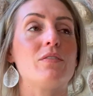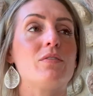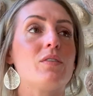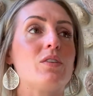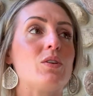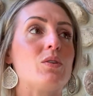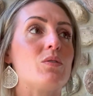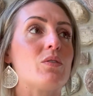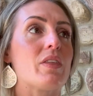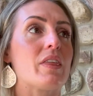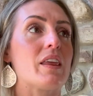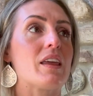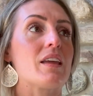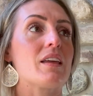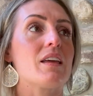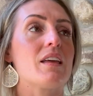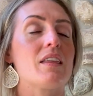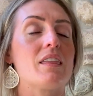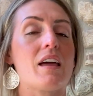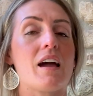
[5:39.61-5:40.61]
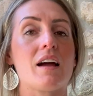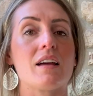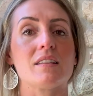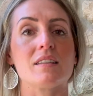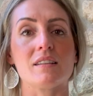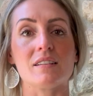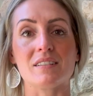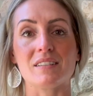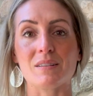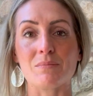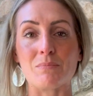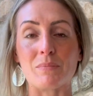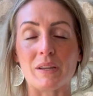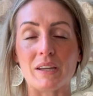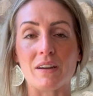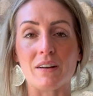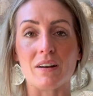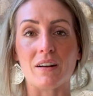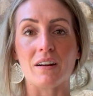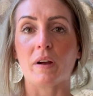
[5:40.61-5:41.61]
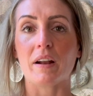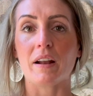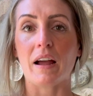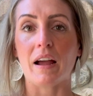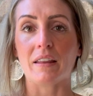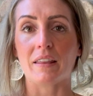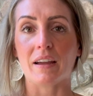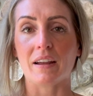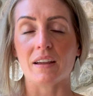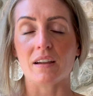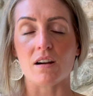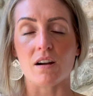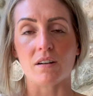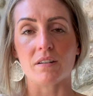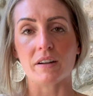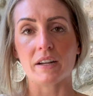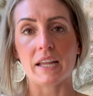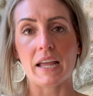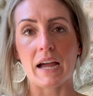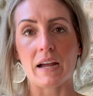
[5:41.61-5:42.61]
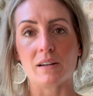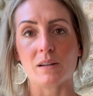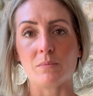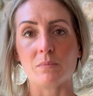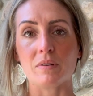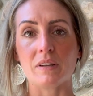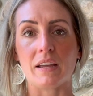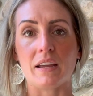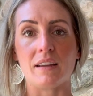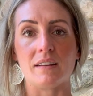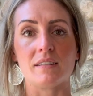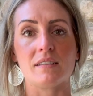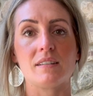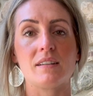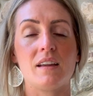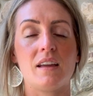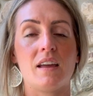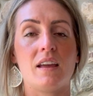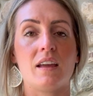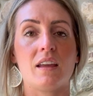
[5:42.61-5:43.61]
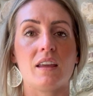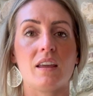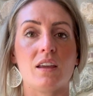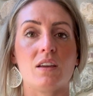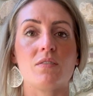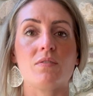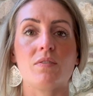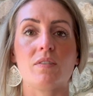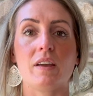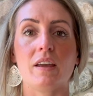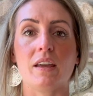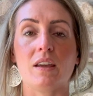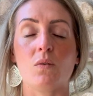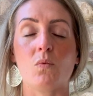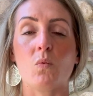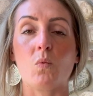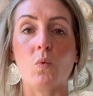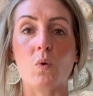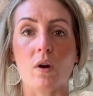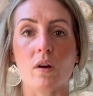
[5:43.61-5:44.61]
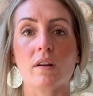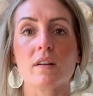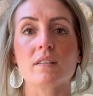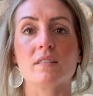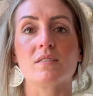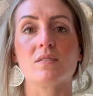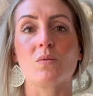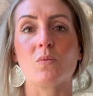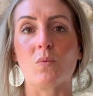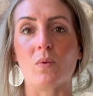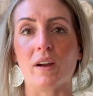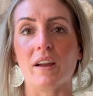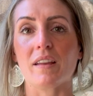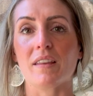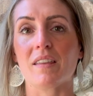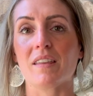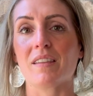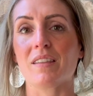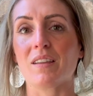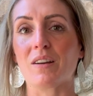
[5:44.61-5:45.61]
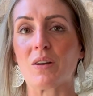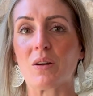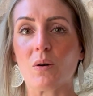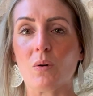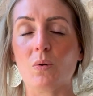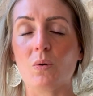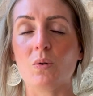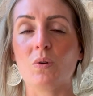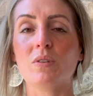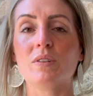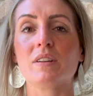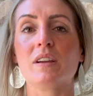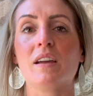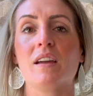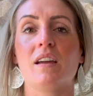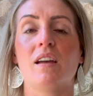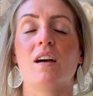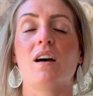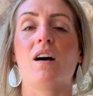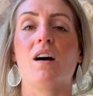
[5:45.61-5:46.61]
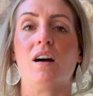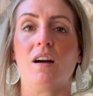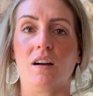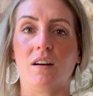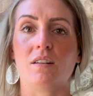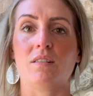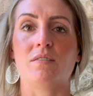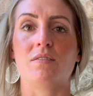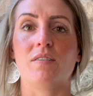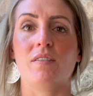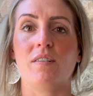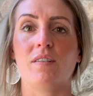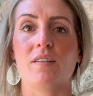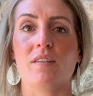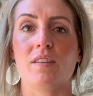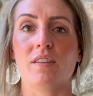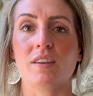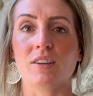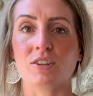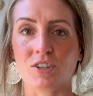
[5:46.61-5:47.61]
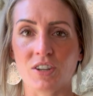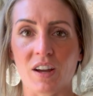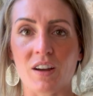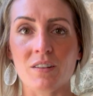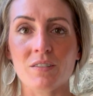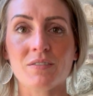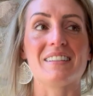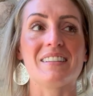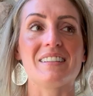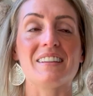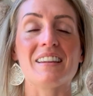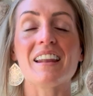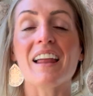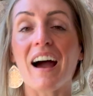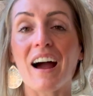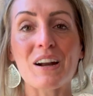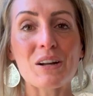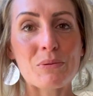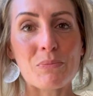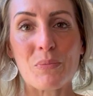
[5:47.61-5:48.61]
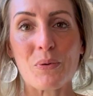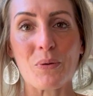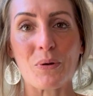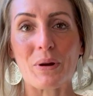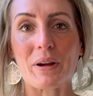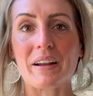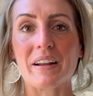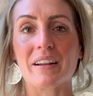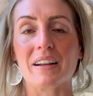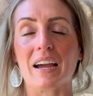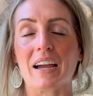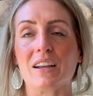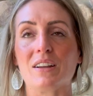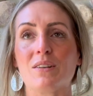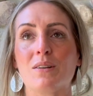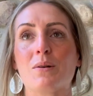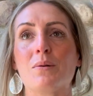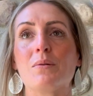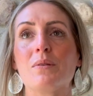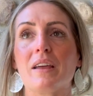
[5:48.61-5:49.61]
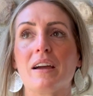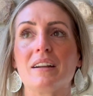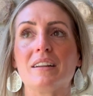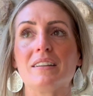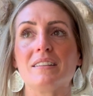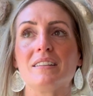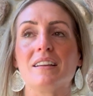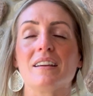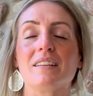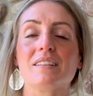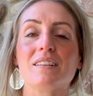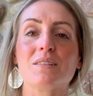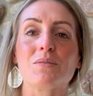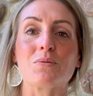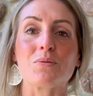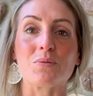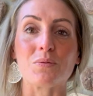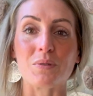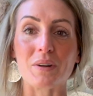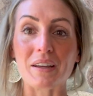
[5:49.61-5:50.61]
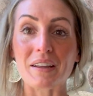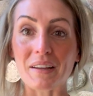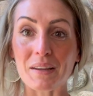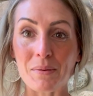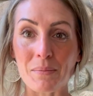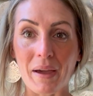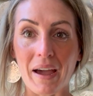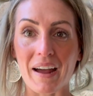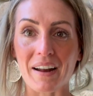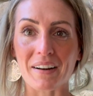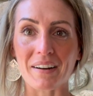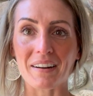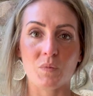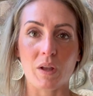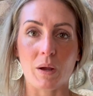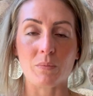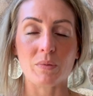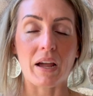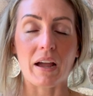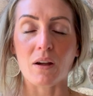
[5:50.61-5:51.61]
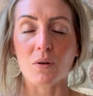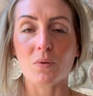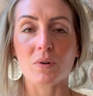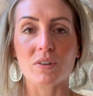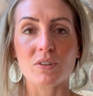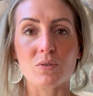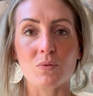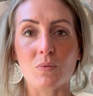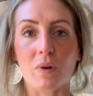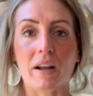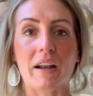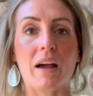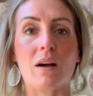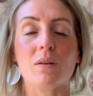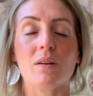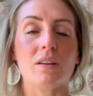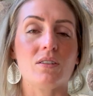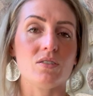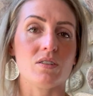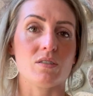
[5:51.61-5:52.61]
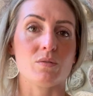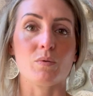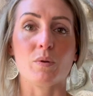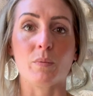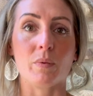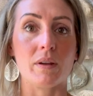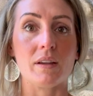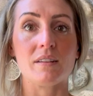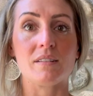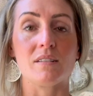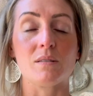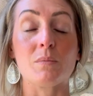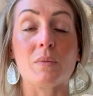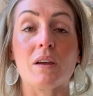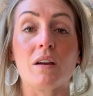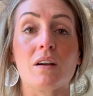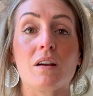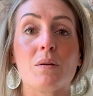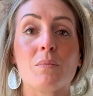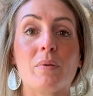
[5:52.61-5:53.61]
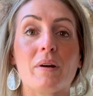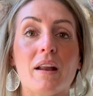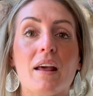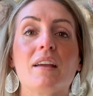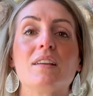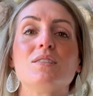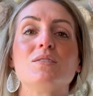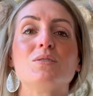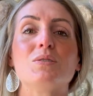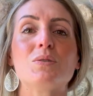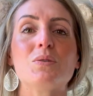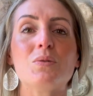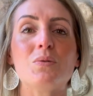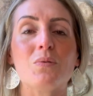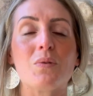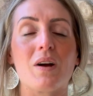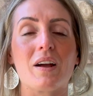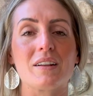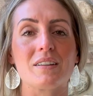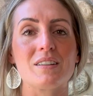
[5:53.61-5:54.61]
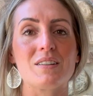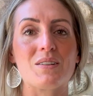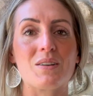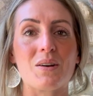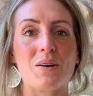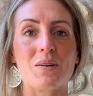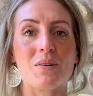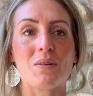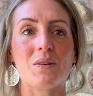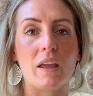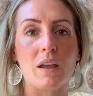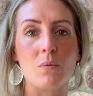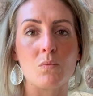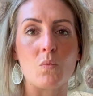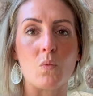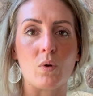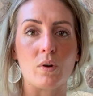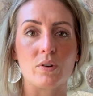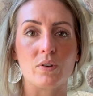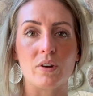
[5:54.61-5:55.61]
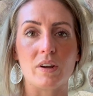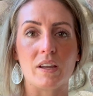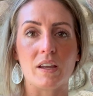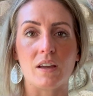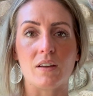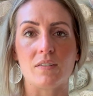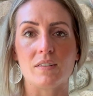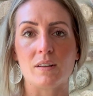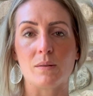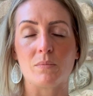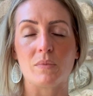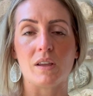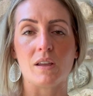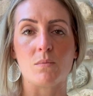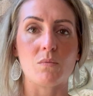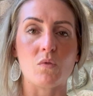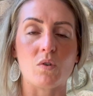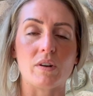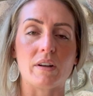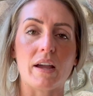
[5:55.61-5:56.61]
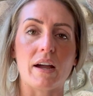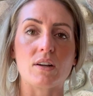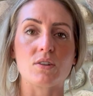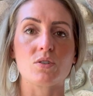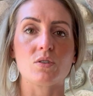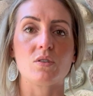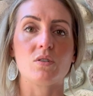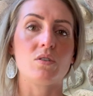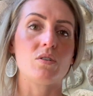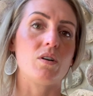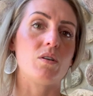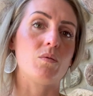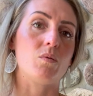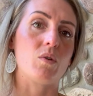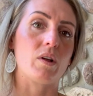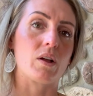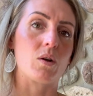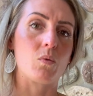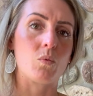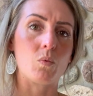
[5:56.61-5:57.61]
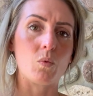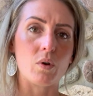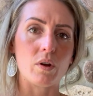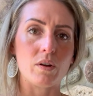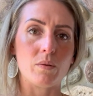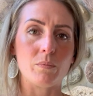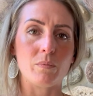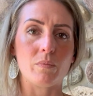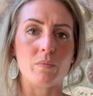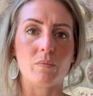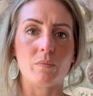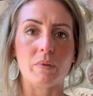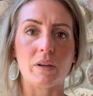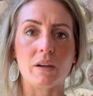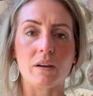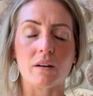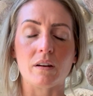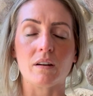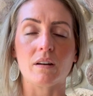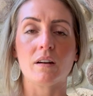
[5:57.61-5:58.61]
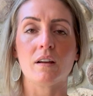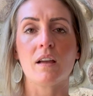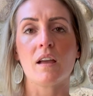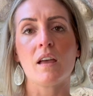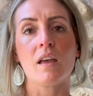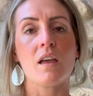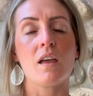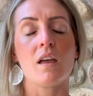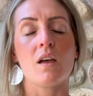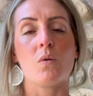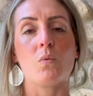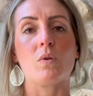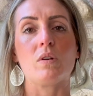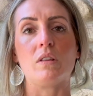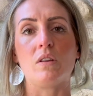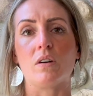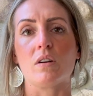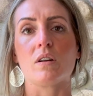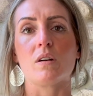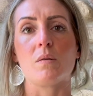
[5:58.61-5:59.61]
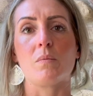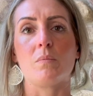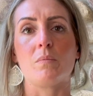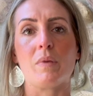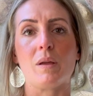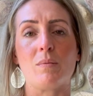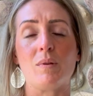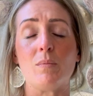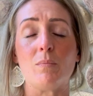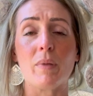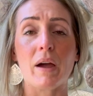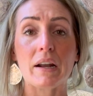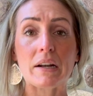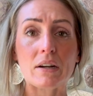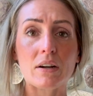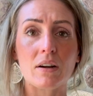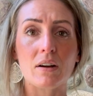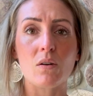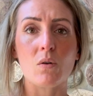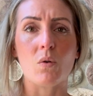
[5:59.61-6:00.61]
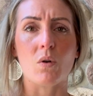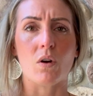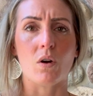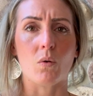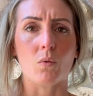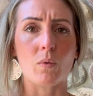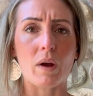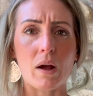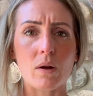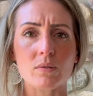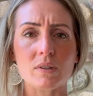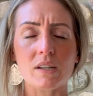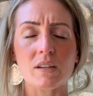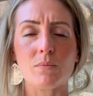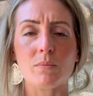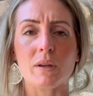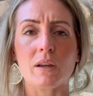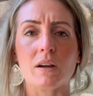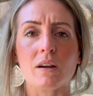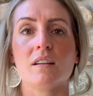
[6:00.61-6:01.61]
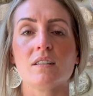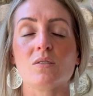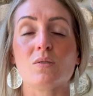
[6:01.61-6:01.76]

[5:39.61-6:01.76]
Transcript: If you think that this mirror that I already had in place, if it works with the gold of the shelf. It's not important. I know that it doesn't really matter. I'm not going to run out and just replace the mirror, but I do want to know. I am wondering if something more natural, like a wood mirror, would look maybe better, or a rounded mirror.